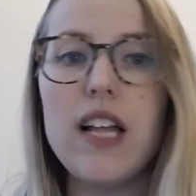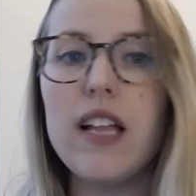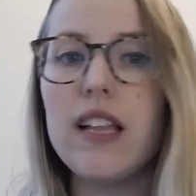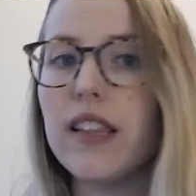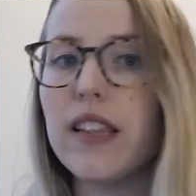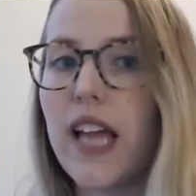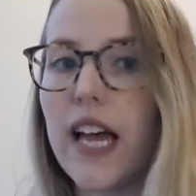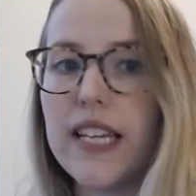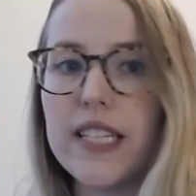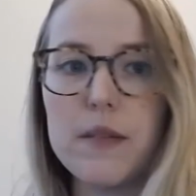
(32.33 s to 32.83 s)

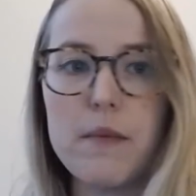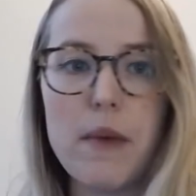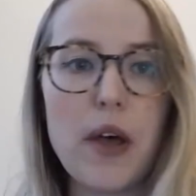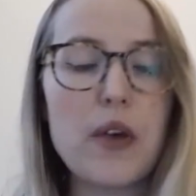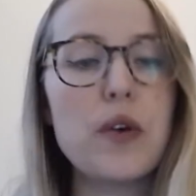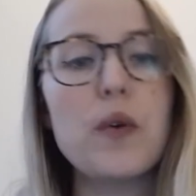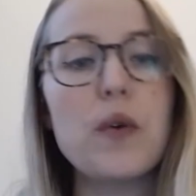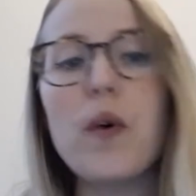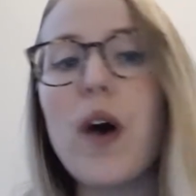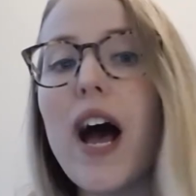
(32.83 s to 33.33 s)
Lies about
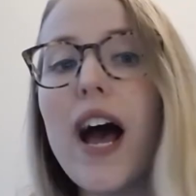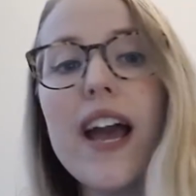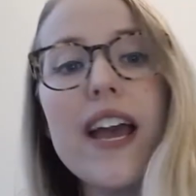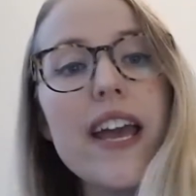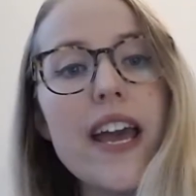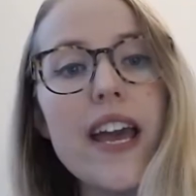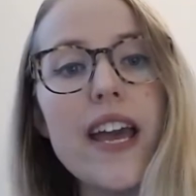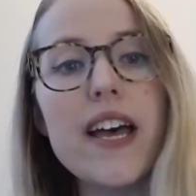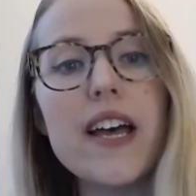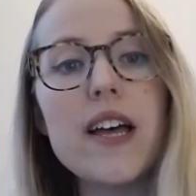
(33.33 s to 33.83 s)
who I
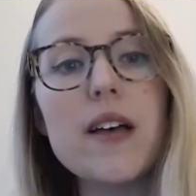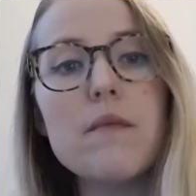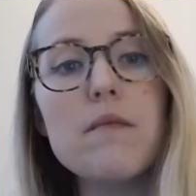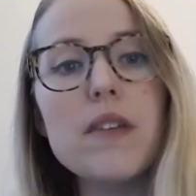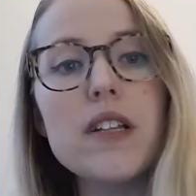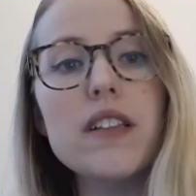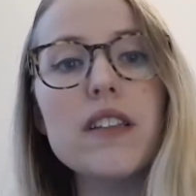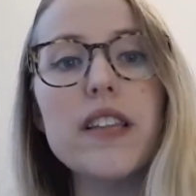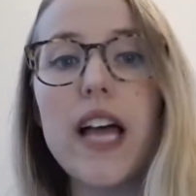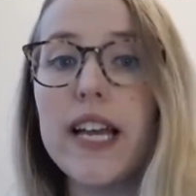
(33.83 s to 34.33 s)

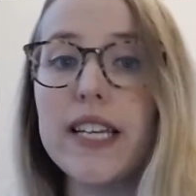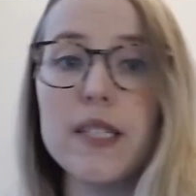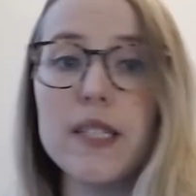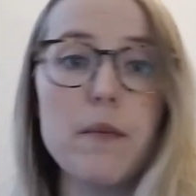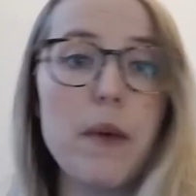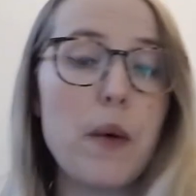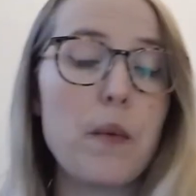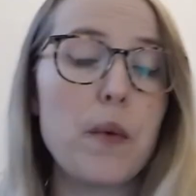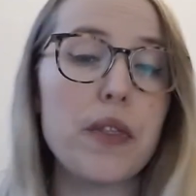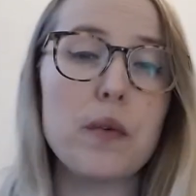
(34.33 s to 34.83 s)
am, lies
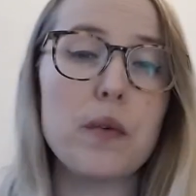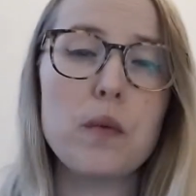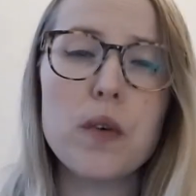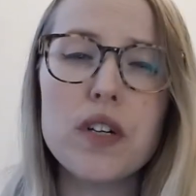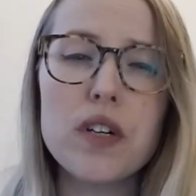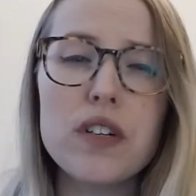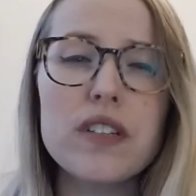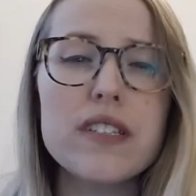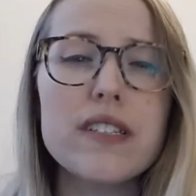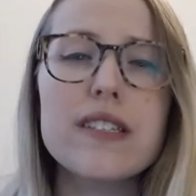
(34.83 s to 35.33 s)
about what the
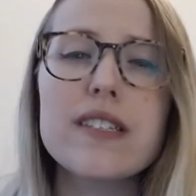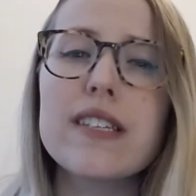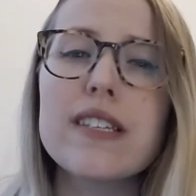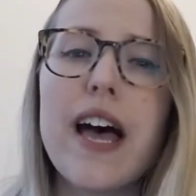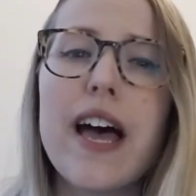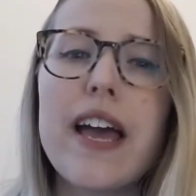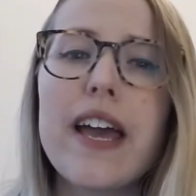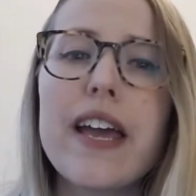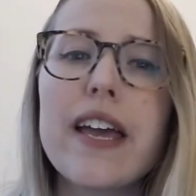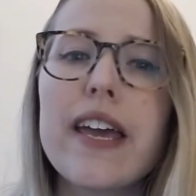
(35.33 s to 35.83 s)
world is
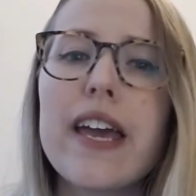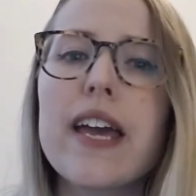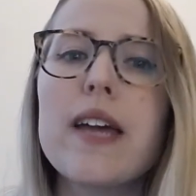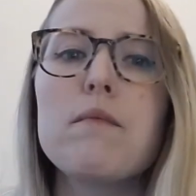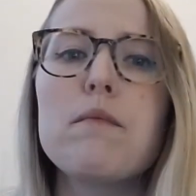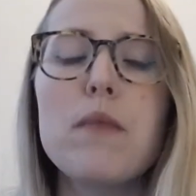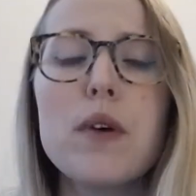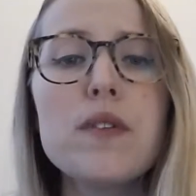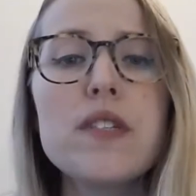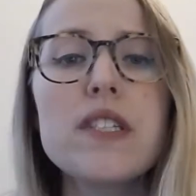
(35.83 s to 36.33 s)
like,
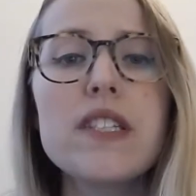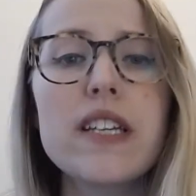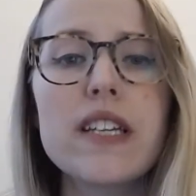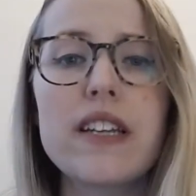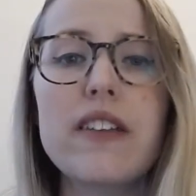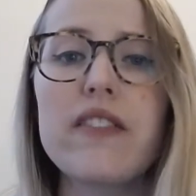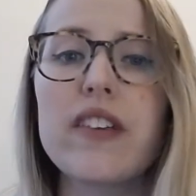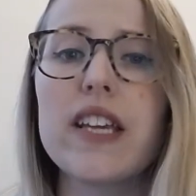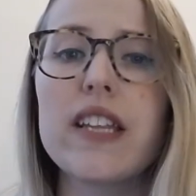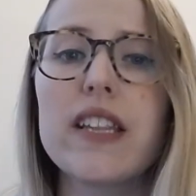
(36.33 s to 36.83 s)
and most
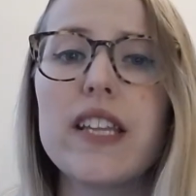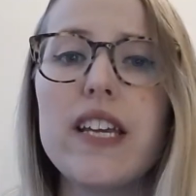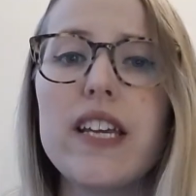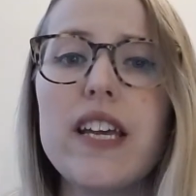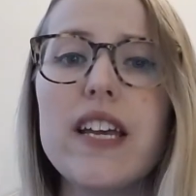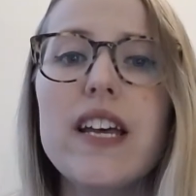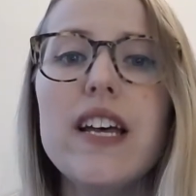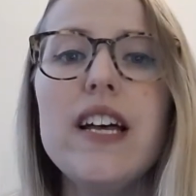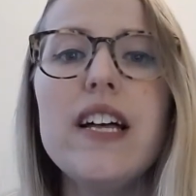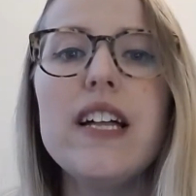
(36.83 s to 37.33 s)

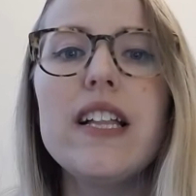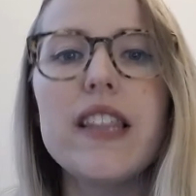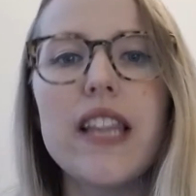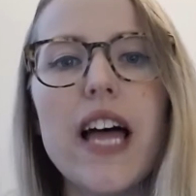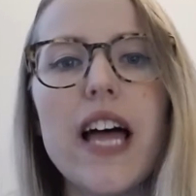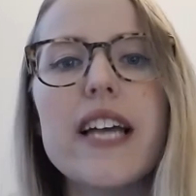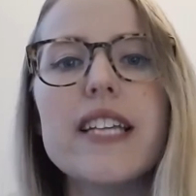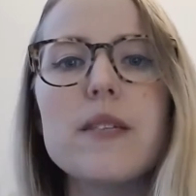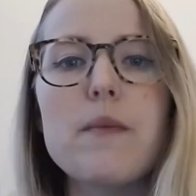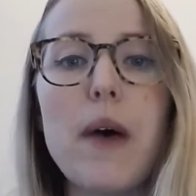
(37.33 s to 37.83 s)
significantly,
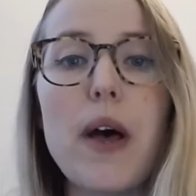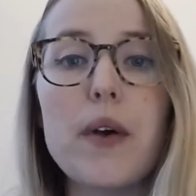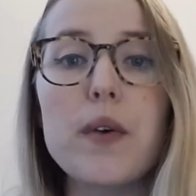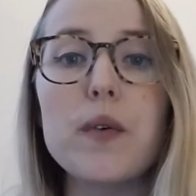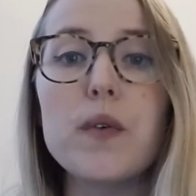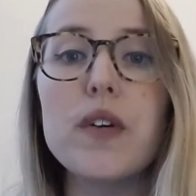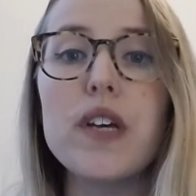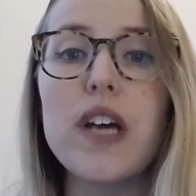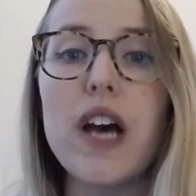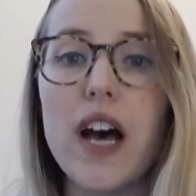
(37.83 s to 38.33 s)
lies about
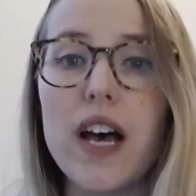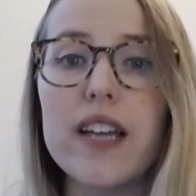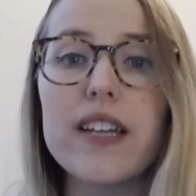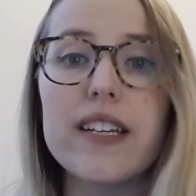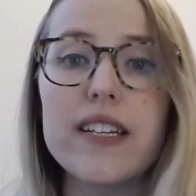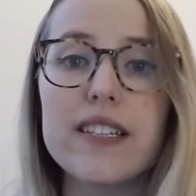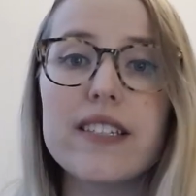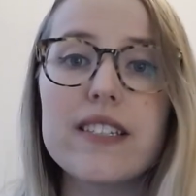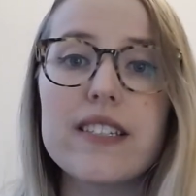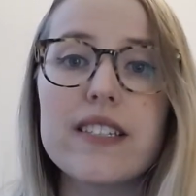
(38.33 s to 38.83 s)
who God
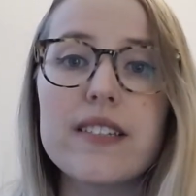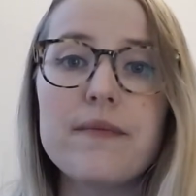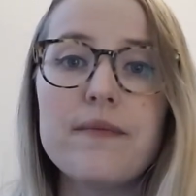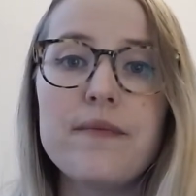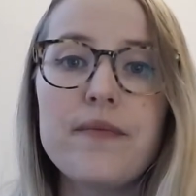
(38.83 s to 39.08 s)
is.